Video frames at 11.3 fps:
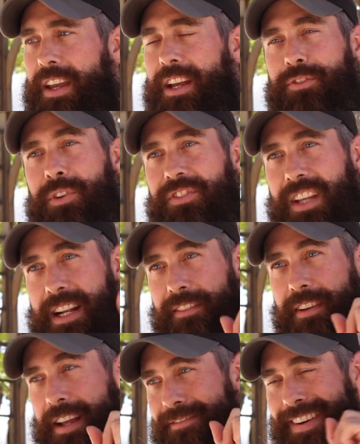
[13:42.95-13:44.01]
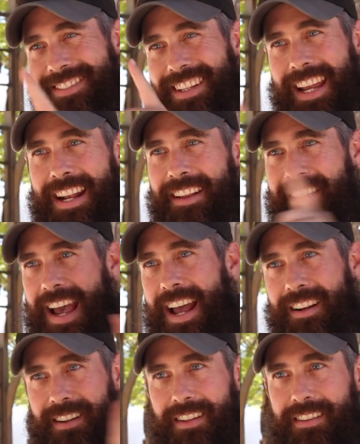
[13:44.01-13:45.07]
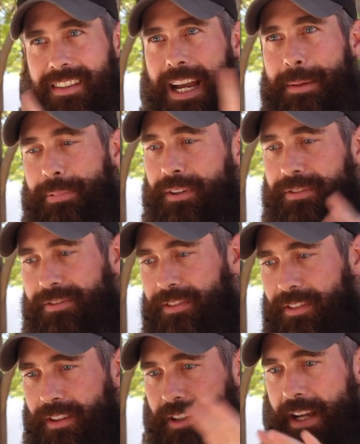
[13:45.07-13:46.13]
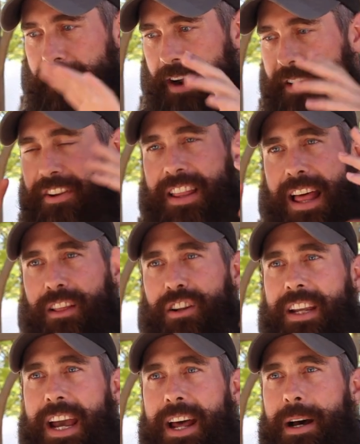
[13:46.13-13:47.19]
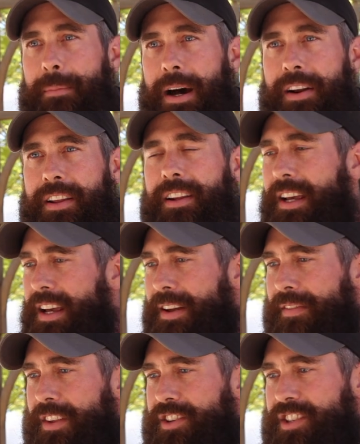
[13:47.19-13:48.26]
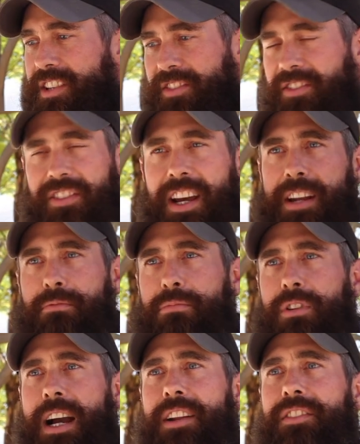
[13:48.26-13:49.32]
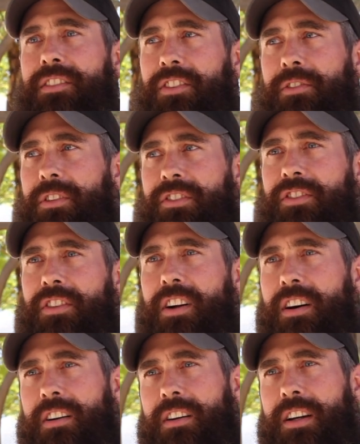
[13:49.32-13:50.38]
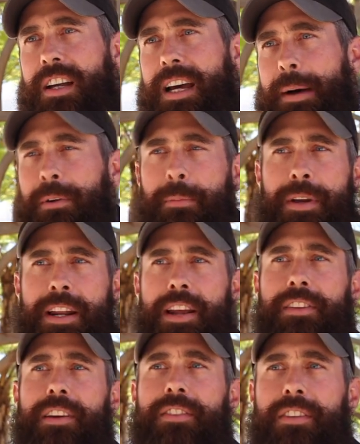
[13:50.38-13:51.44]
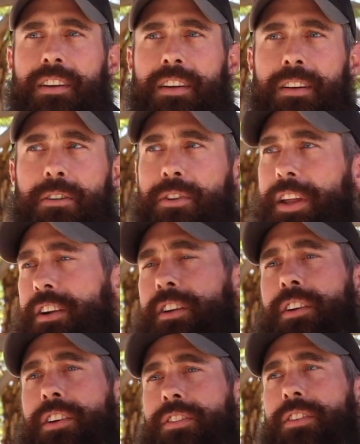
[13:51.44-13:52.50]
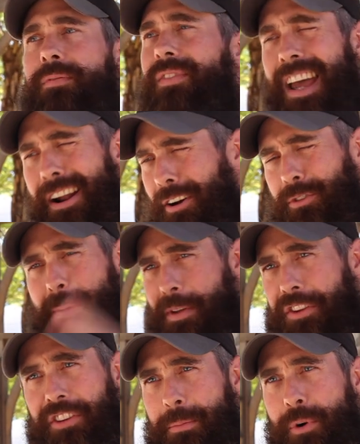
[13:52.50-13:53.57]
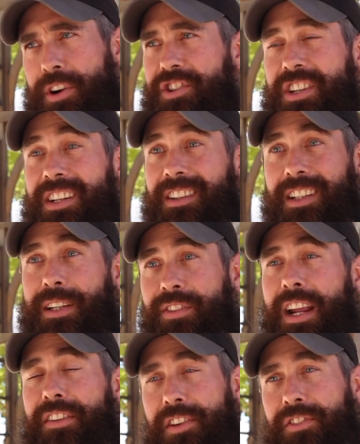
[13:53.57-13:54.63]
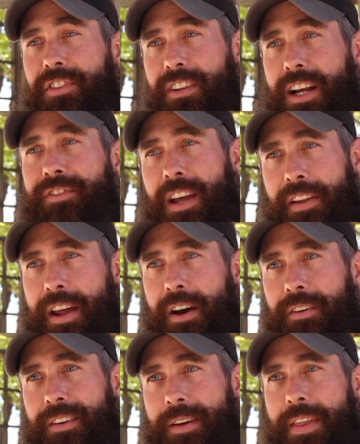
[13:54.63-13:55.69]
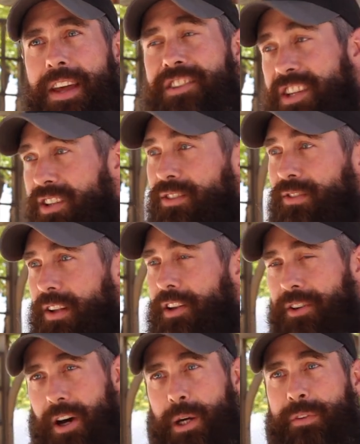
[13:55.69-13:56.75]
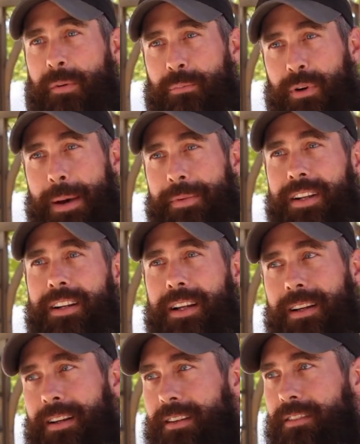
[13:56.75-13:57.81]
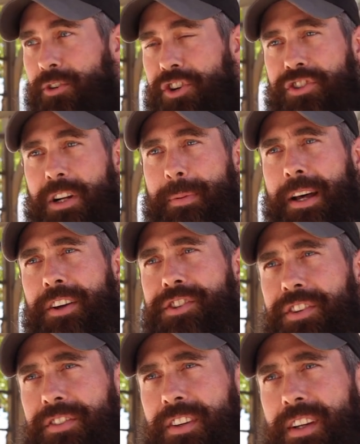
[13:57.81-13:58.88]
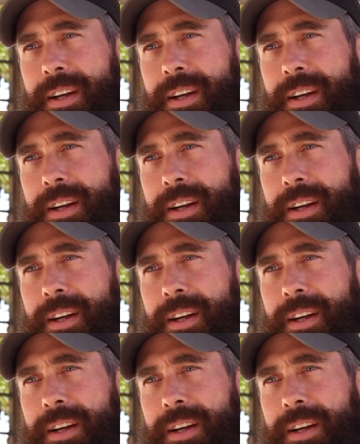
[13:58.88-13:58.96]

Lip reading: So instead of investigating that type of having that look at about it, she just decided, well, God doesn't exist at all. I'm going to be an atheist. Well, thank goodness. I don't have to worry about this anymore. And she lives an atheistic lifestyle now. And she's the daughter of a prominent Christian apologist.